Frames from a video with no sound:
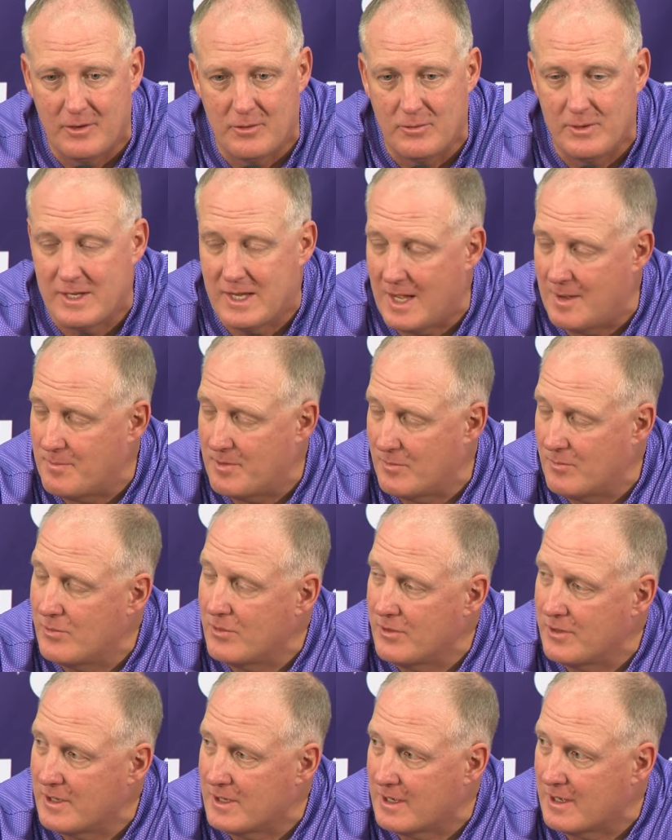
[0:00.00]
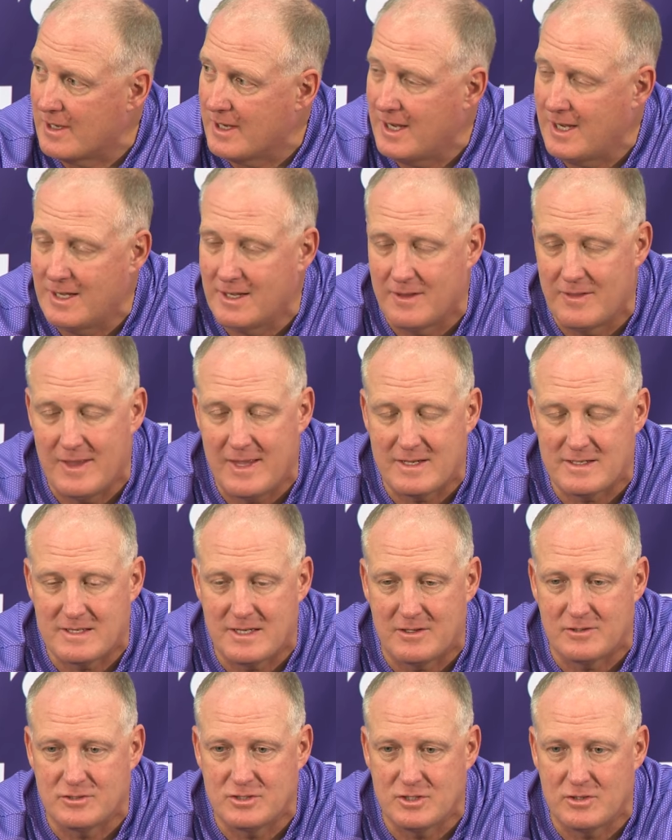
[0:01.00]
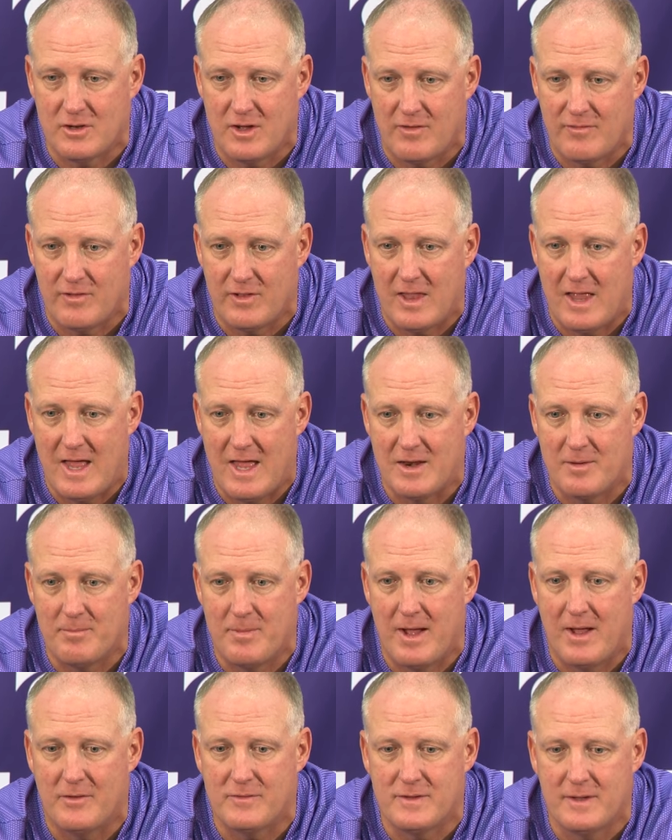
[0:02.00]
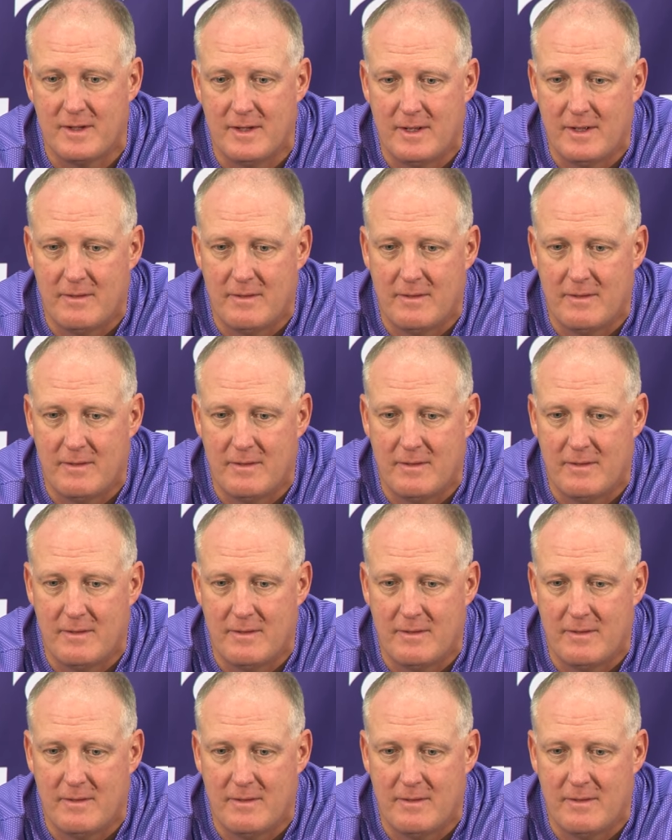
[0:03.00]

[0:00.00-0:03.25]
we kept him really clean, and that tells you an awful lot about